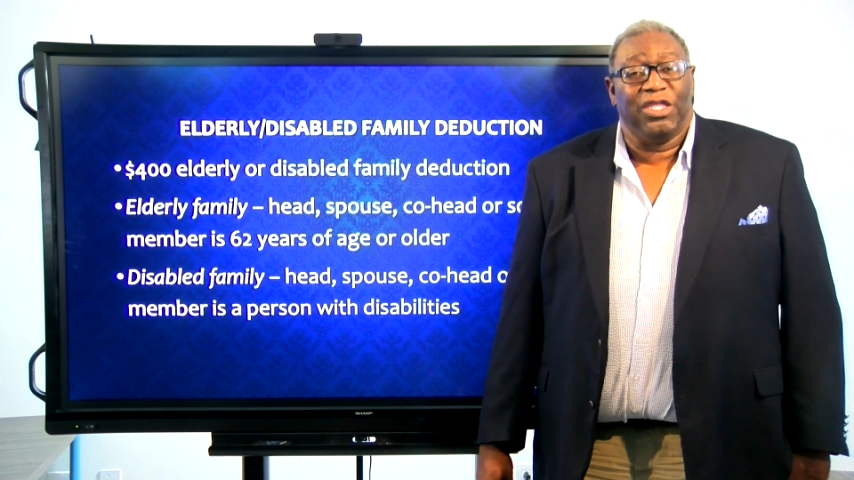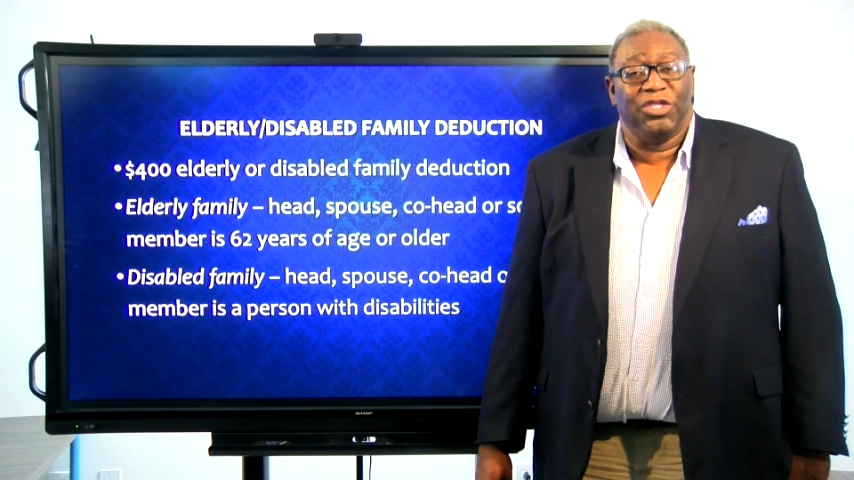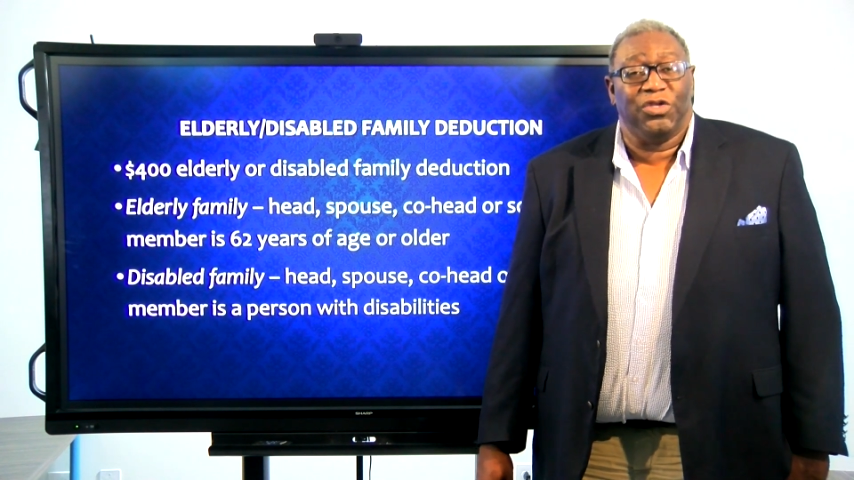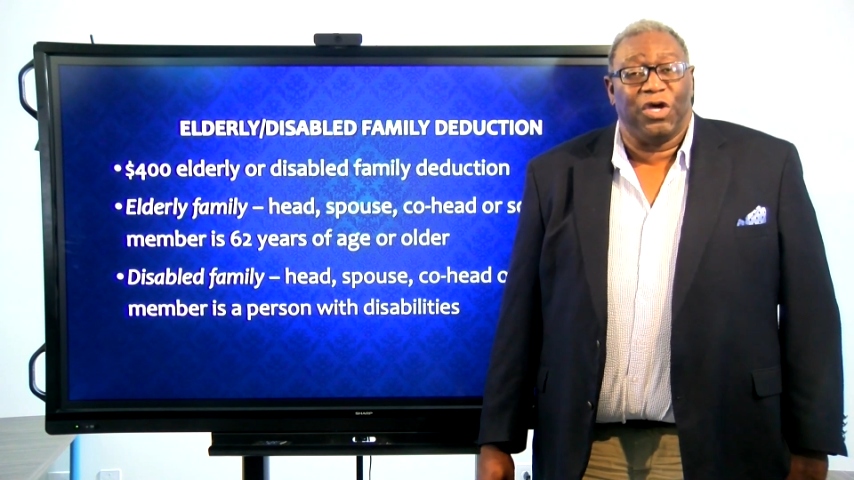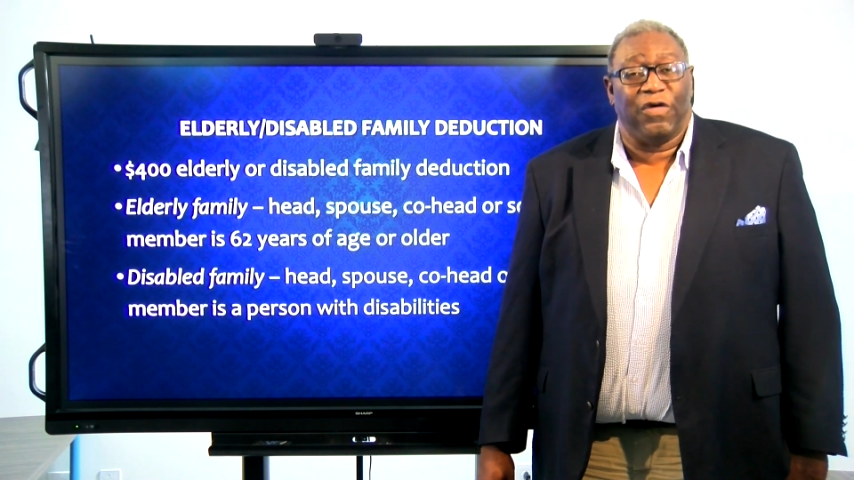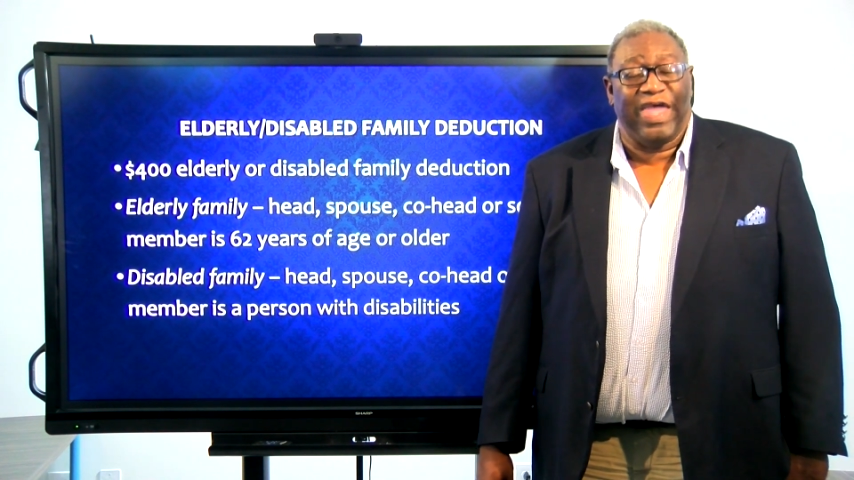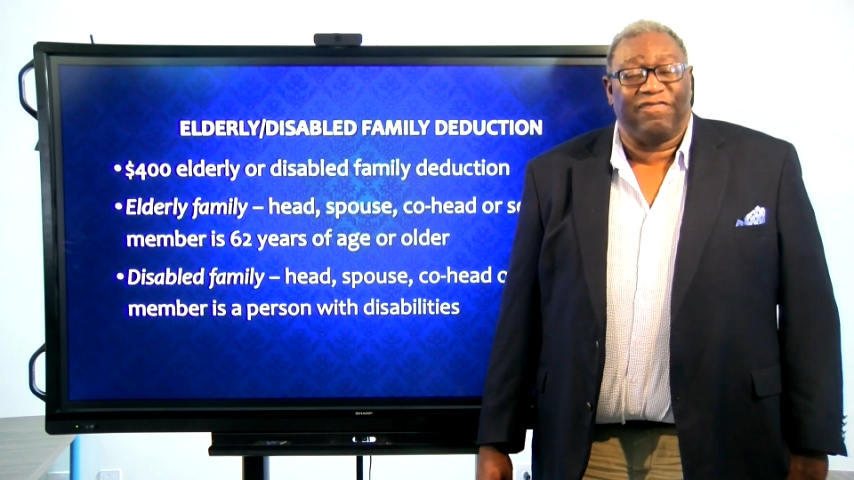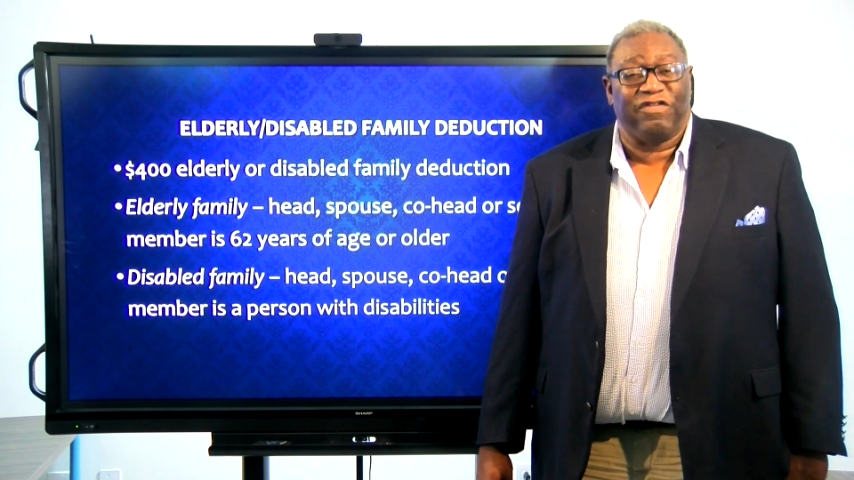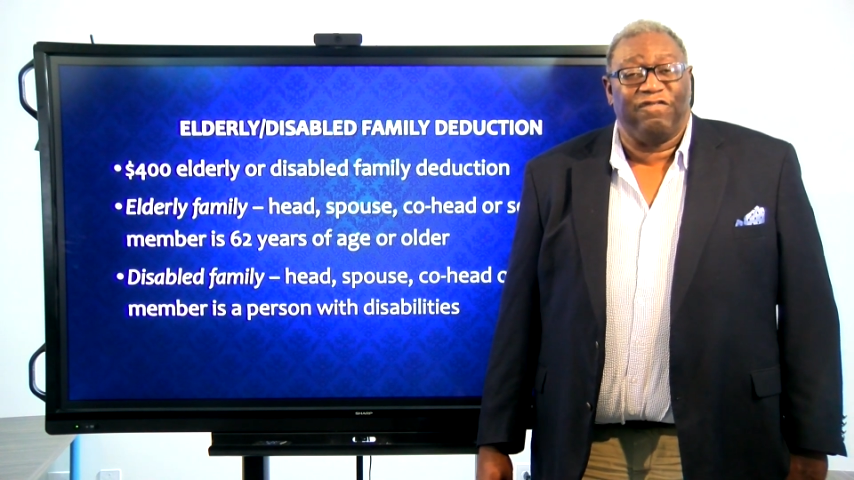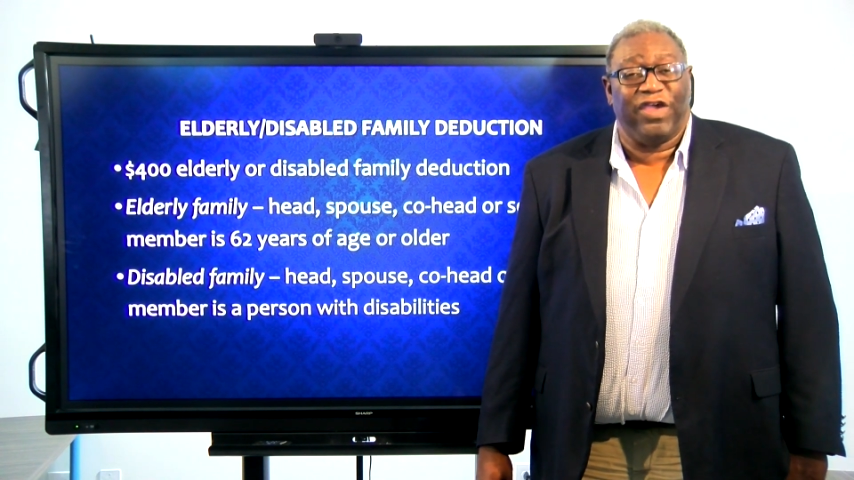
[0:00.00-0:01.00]
you don't
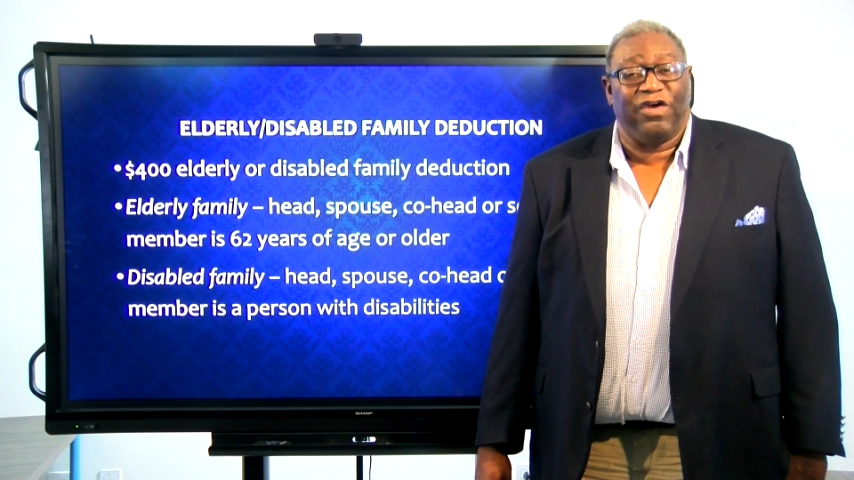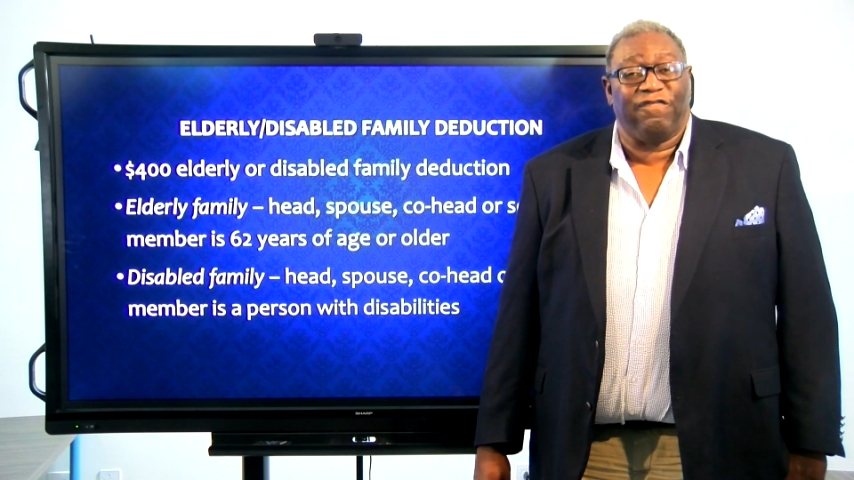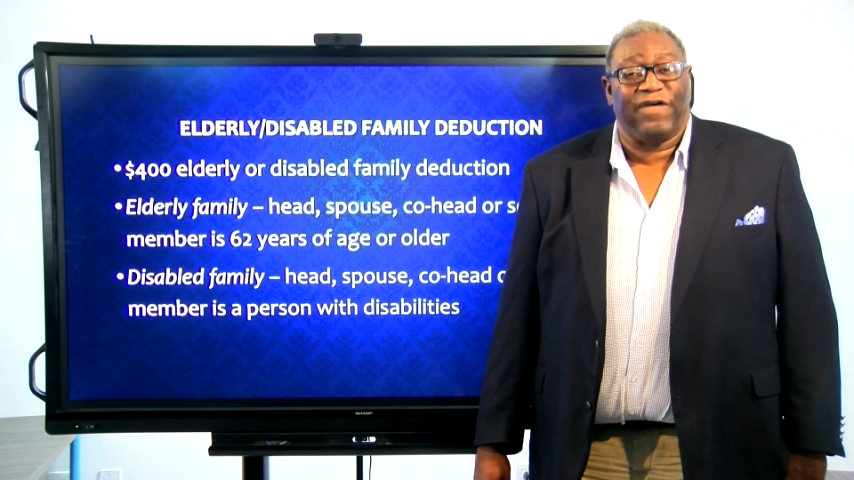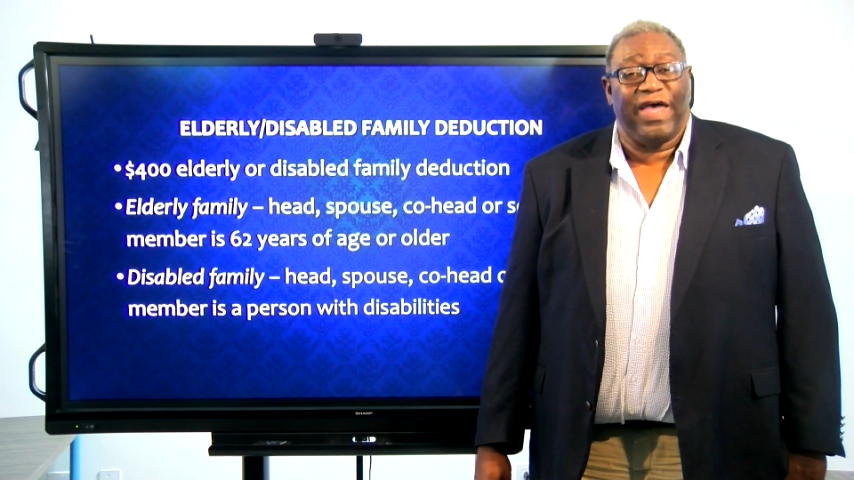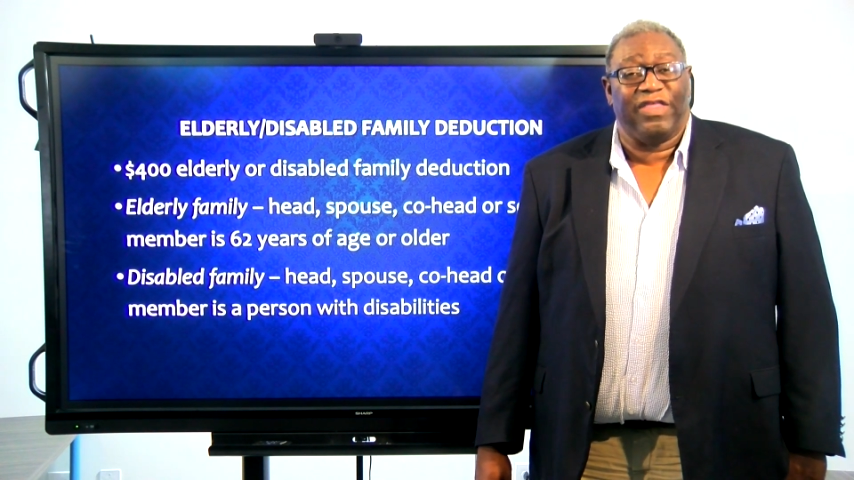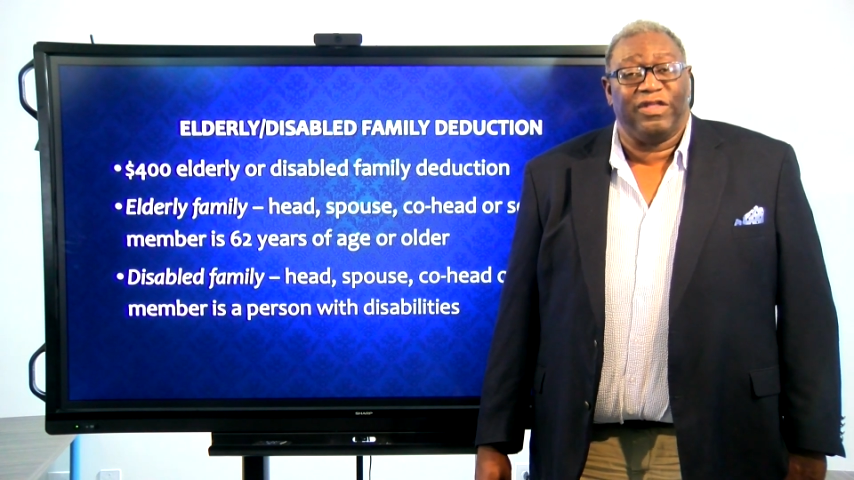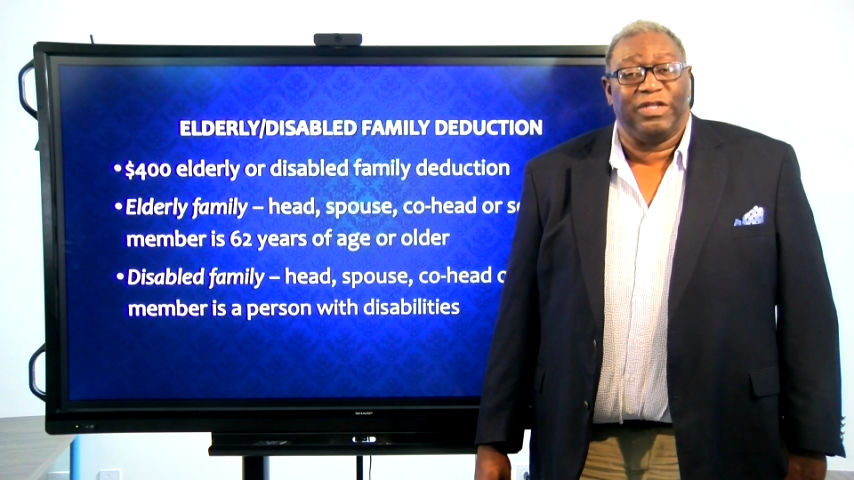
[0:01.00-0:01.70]
have to verify the